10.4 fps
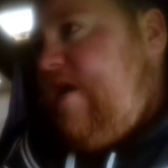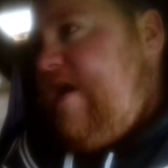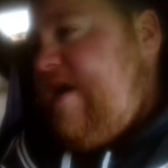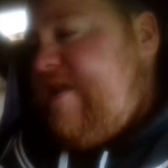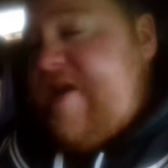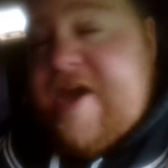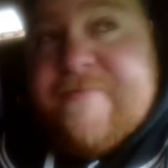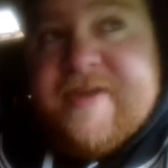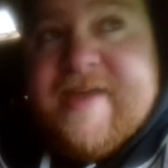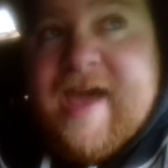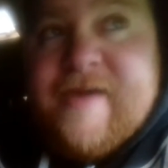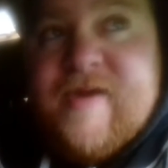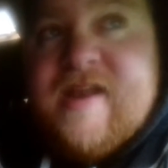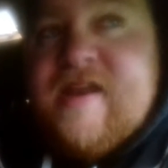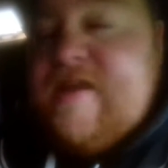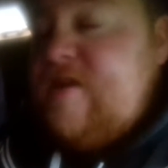uh, Naomi came
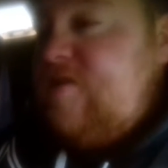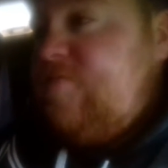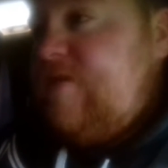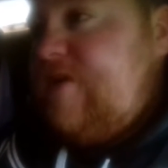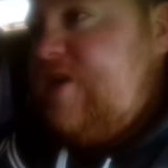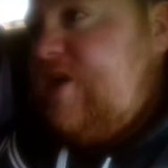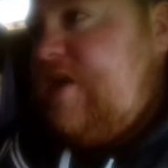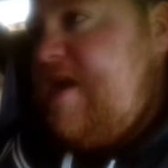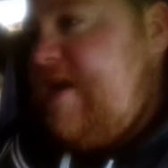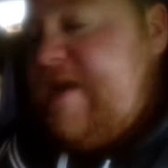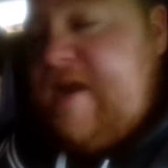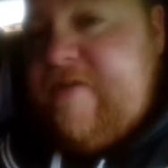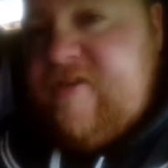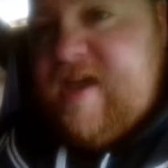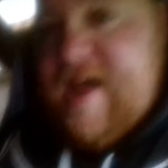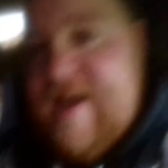in because she didn't
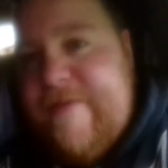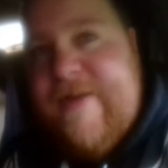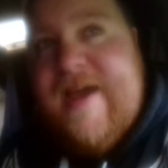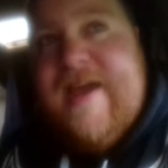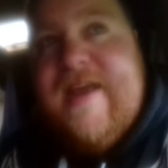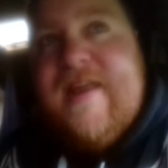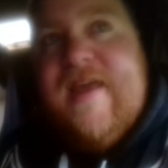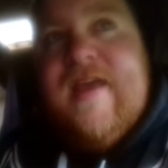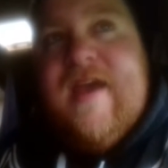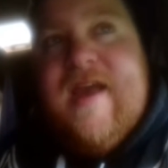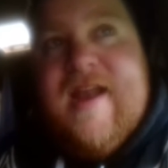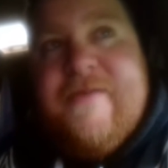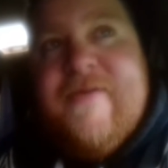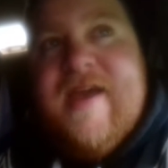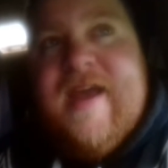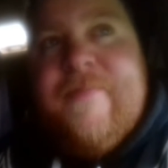even get eliminated and
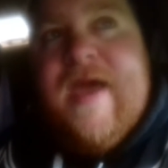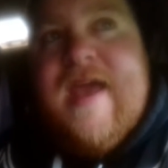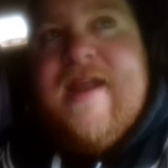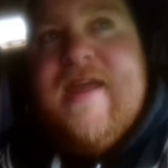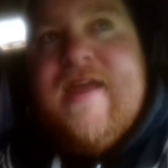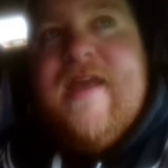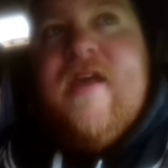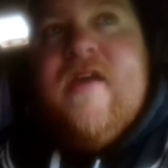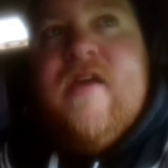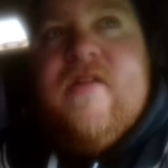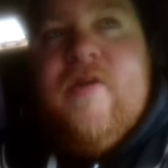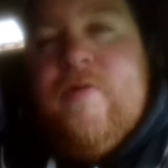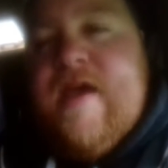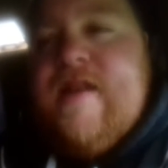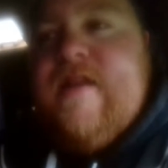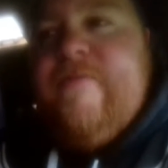eliminated Bayley to
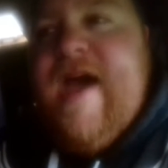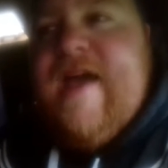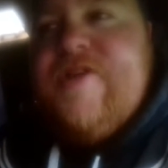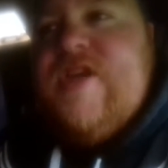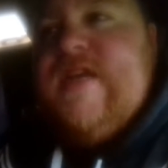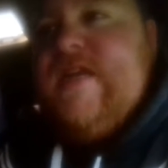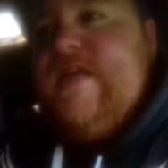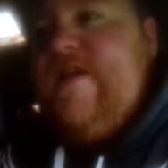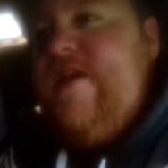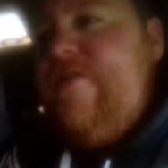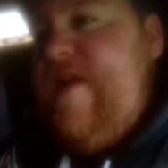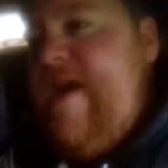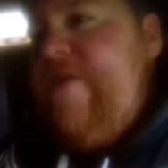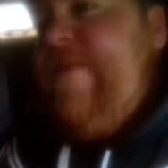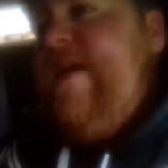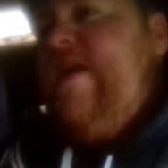win the match. So
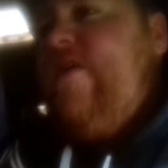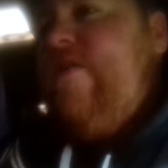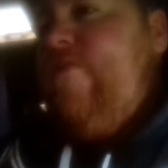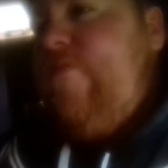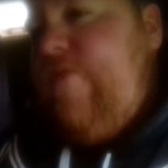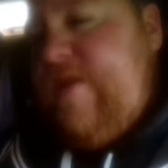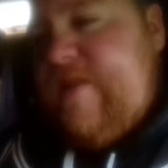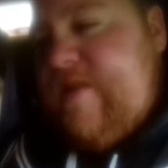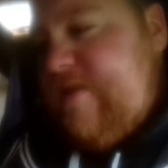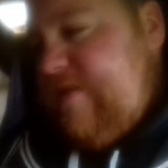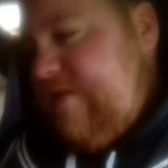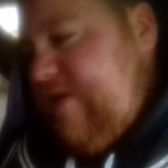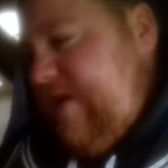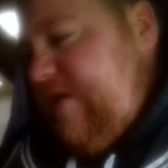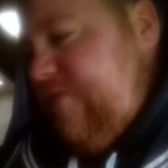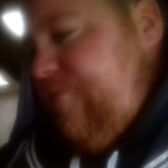Naomi won
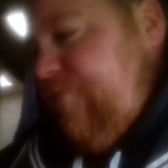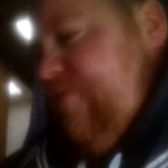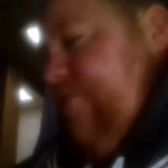the